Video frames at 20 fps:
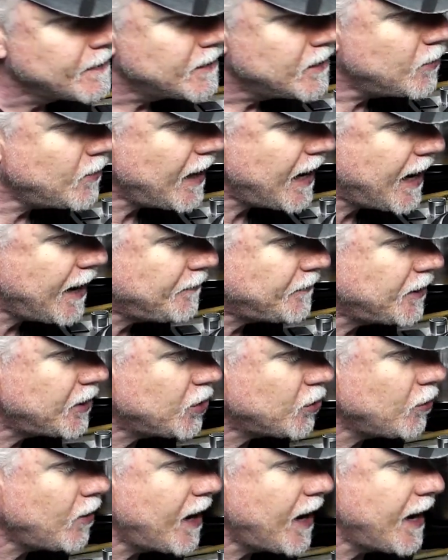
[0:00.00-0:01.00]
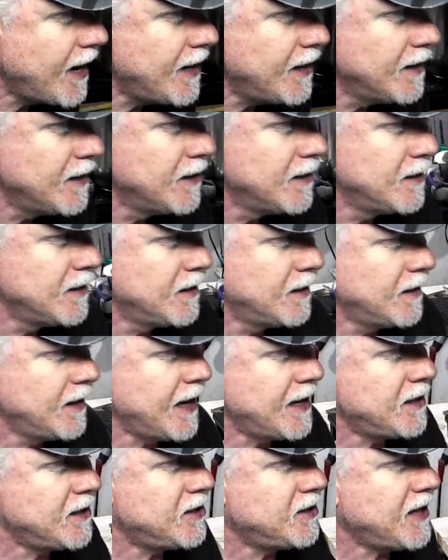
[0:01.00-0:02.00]
you have to try
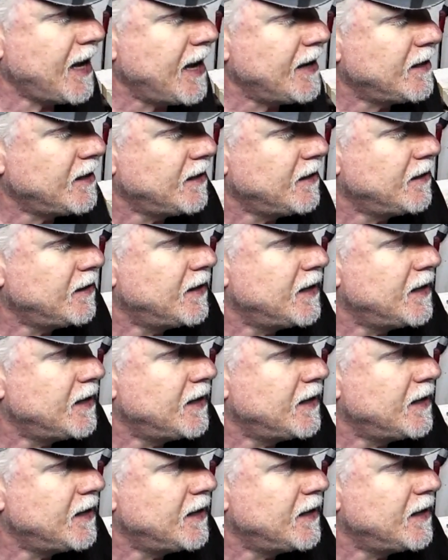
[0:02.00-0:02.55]
and set